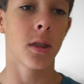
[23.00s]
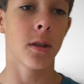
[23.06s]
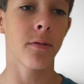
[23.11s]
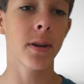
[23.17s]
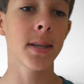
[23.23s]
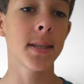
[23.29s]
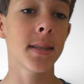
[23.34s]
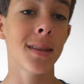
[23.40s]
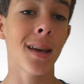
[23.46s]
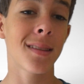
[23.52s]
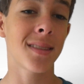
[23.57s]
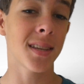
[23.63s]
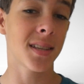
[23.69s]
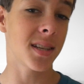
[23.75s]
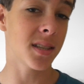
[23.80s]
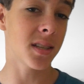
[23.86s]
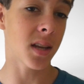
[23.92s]
The reason that
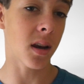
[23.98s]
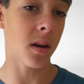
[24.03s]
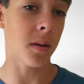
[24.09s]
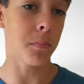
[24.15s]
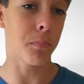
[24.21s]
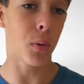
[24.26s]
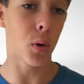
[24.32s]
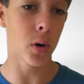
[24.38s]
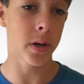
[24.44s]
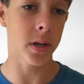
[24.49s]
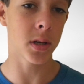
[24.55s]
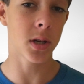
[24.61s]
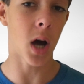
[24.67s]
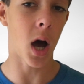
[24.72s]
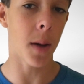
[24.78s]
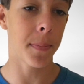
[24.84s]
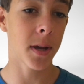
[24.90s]
this is an important
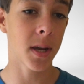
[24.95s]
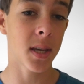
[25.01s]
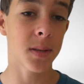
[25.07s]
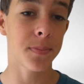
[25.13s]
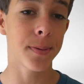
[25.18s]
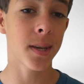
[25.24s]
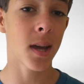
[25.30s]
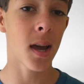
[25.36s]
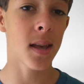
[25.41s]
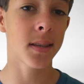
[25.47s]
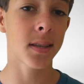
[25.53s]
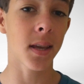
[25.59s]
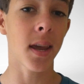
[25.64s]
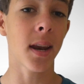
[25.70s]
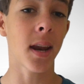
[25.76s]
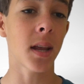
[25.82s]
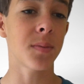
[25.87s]
topic is because
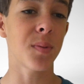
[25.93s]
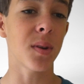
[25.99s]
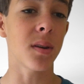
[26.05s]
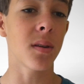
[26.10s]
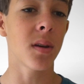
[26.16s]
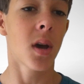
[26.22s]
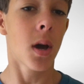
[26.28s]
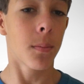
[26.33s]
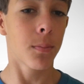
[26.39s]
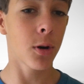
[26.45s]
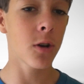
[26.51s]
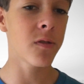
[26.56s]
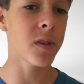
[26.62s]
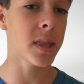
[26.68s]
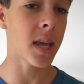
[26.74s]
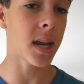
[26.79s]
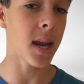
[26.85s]
it has been
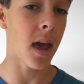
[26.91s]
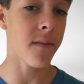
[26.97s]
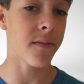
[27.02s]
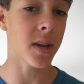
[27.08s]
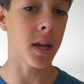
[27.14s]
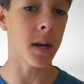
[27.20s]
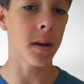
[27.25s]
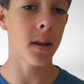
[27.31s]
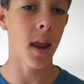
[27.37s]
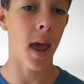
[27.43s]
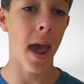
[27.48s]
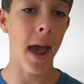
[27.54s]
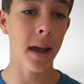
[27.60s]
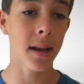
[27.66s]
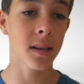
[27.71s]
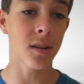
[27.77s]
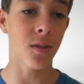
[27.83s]
proven that having an
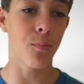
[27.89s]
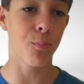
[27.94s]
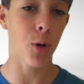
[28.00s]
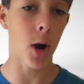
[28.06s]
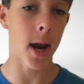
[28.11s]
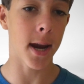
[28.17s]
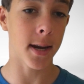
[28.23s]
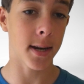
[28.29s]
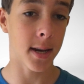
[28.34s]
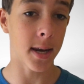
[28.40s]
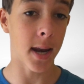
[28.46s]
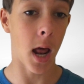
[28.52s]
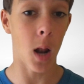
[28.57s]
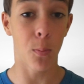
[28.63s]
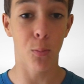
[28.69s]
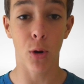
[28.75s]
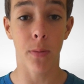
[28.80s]
active brain can
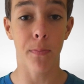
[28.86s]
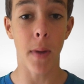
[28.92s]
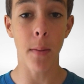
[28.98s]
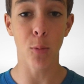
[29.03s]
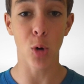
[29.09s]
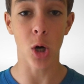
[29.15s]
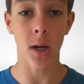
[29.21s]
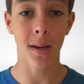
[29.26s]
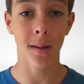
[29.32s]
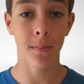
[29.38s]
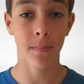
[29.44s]
help with memory.